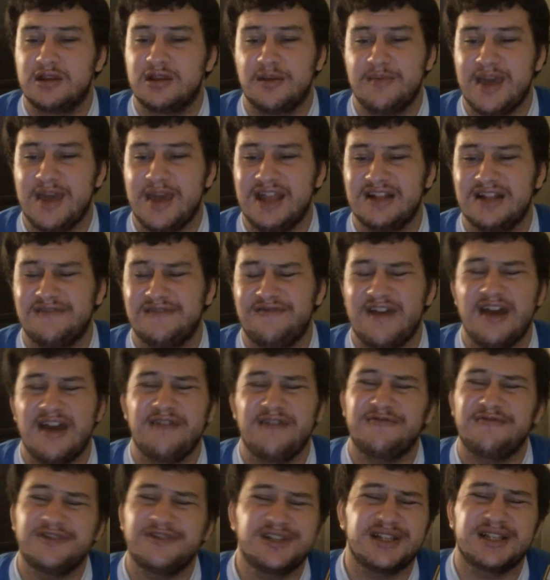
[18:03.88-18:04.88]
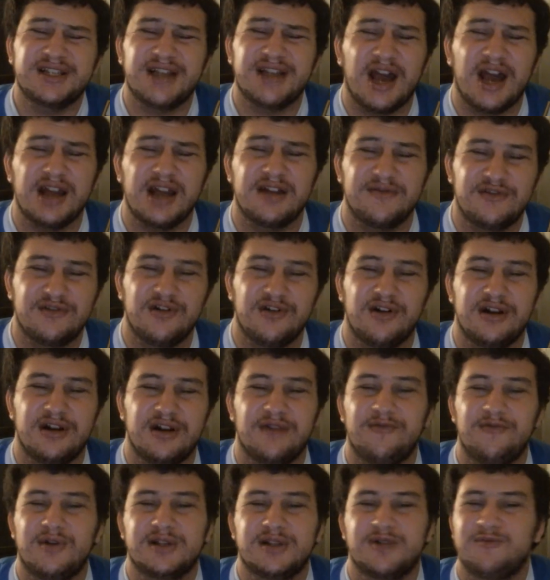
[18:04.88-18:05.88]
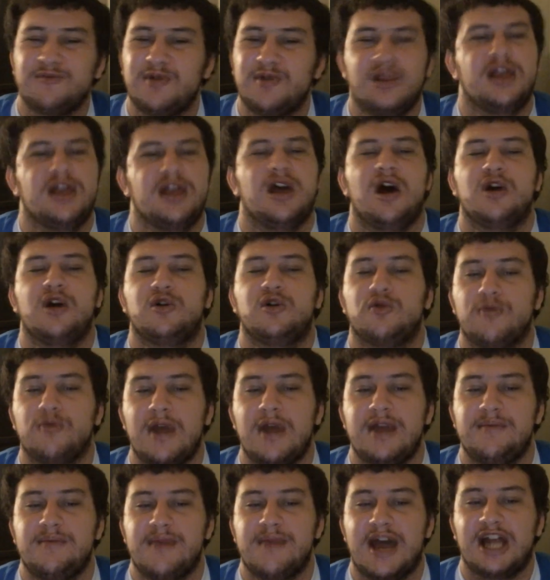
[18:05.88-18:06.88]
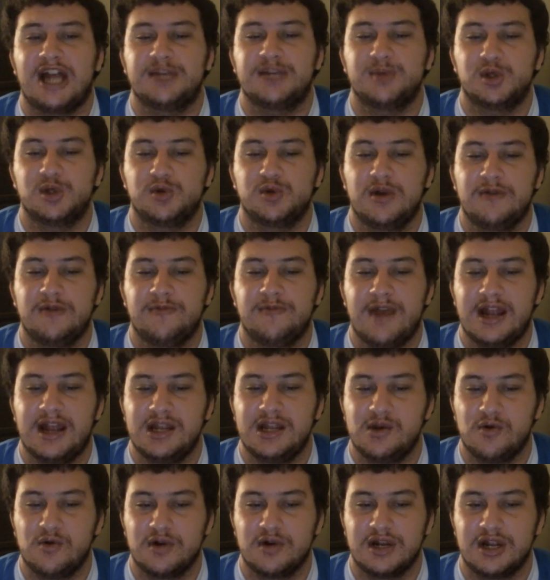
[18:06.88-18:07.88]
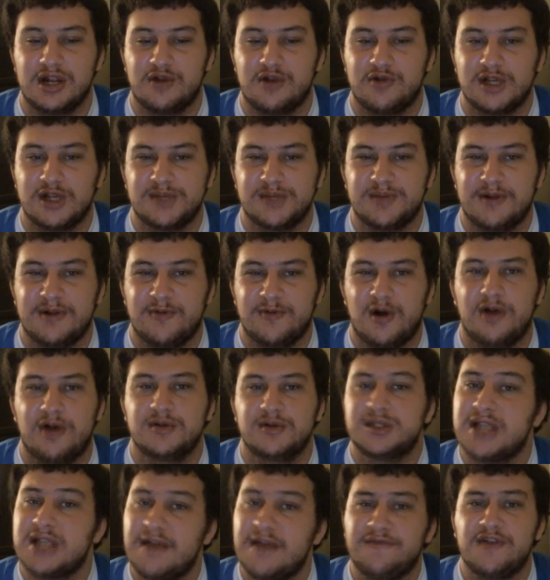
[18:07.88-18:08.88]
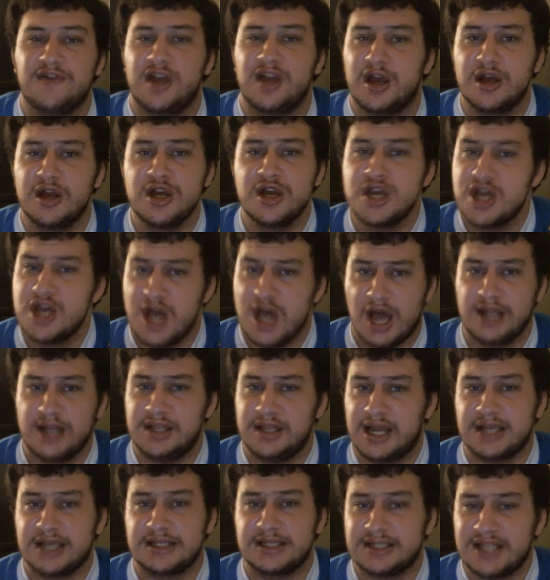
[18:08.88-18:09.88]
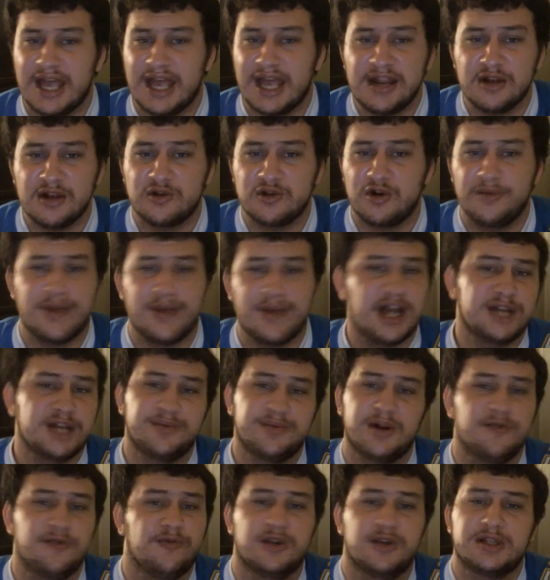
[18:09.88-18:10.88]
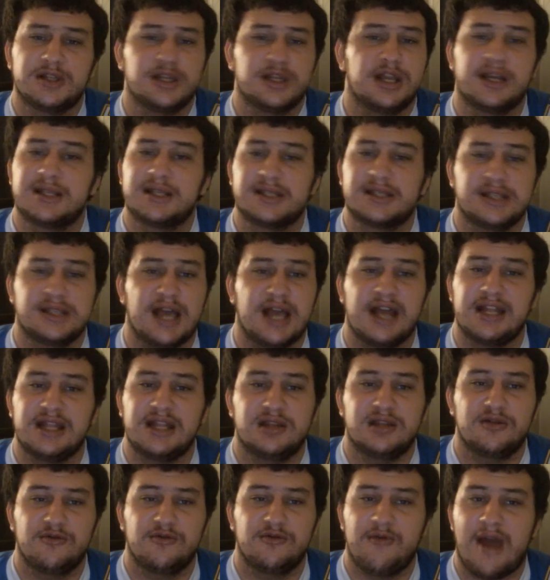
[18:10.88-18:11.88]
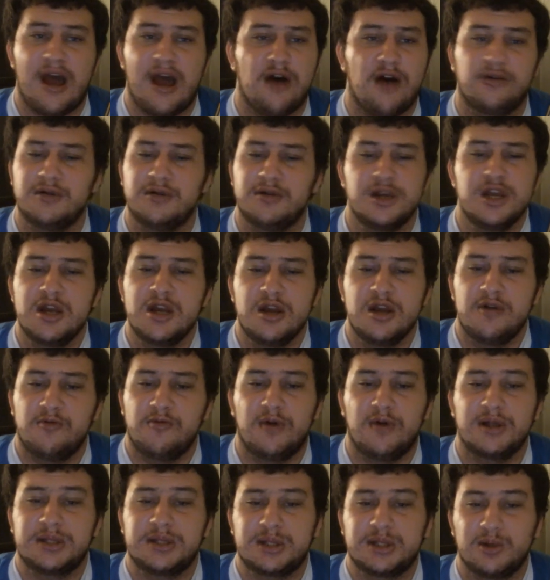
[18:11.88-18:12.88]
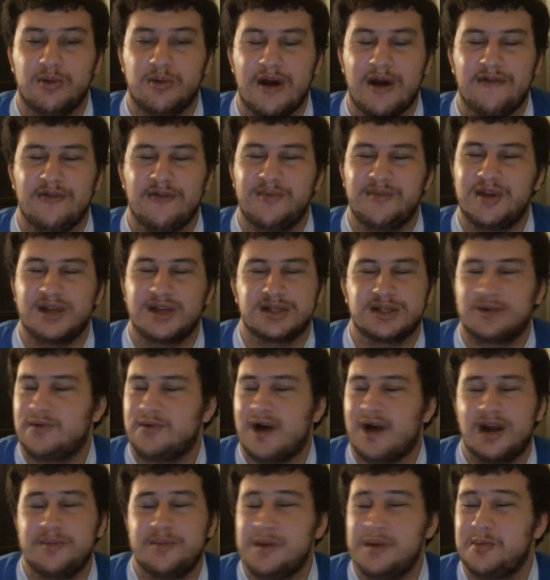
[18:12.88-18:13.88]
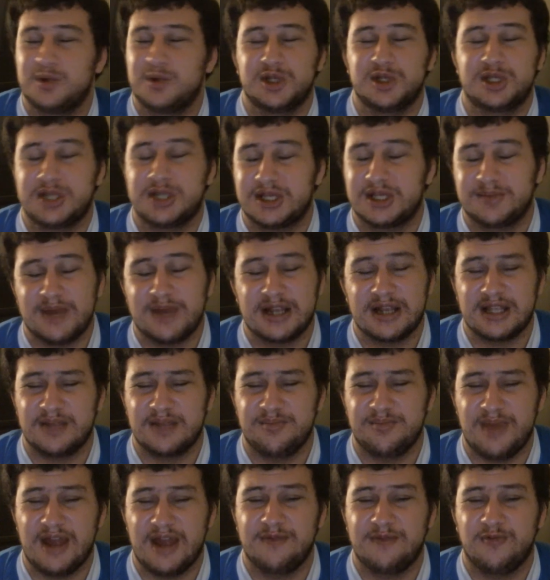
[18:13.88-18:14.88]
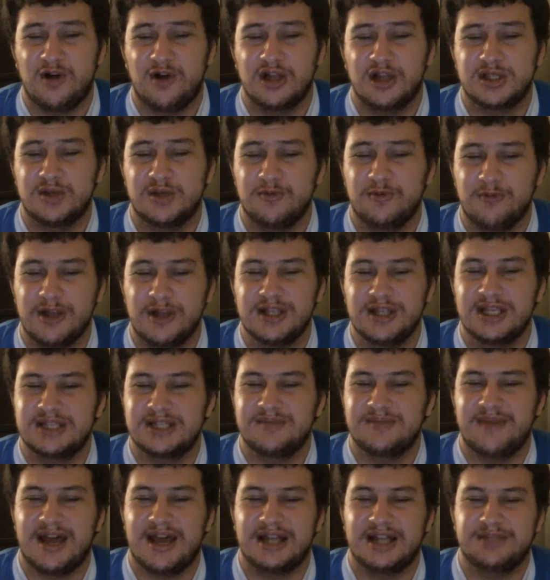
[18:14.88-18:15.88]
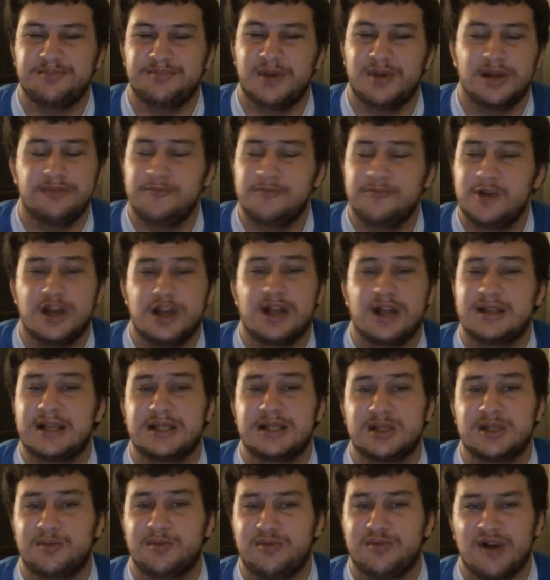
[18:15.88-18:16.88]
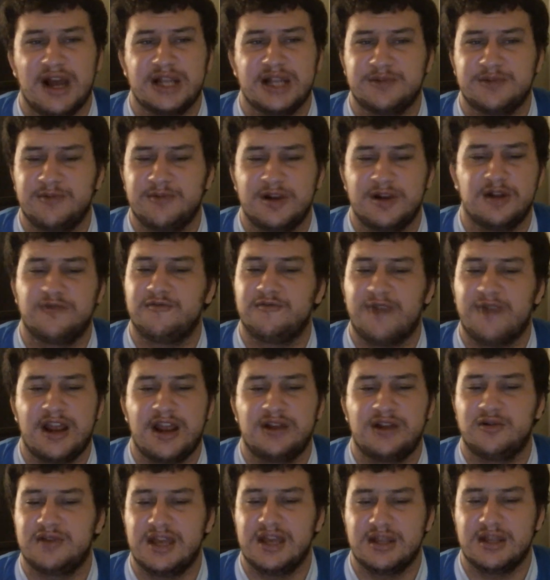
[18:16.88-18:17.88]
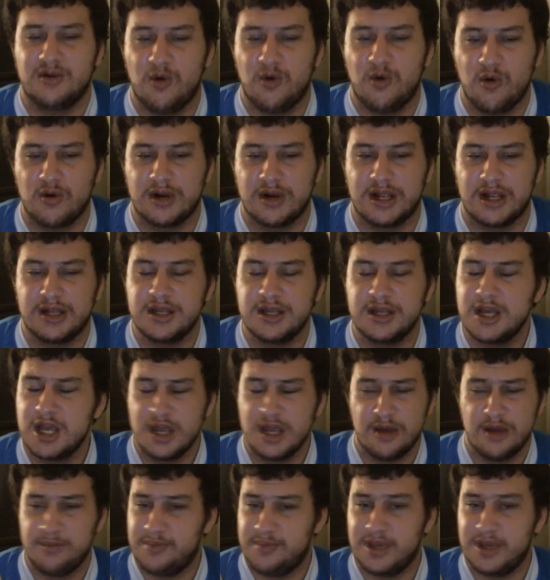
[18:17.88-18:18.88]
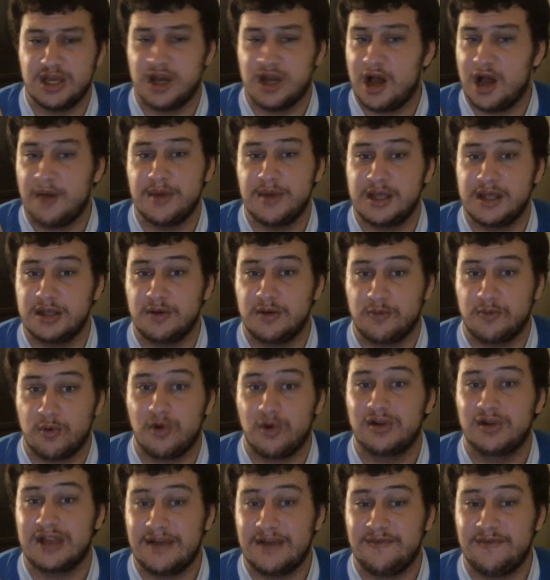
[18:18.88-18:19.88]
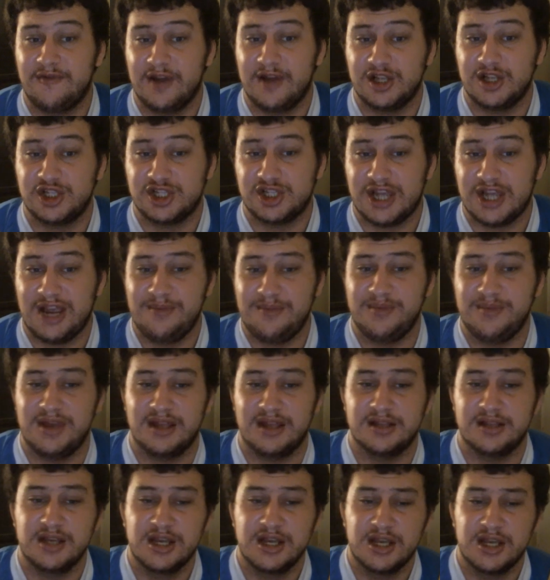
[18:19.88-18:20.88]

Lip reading: the main event was just kind of good. It wasn't really a great match between Randy Orton and Chris Benoit. It was definitely a nice technical match, but it wasn't exciting throughout whatsoever, because a lot of people just expected Benoit to win this match, but we got that surprise win of Randall Keith Orton becoming the World Heavyweight Champion.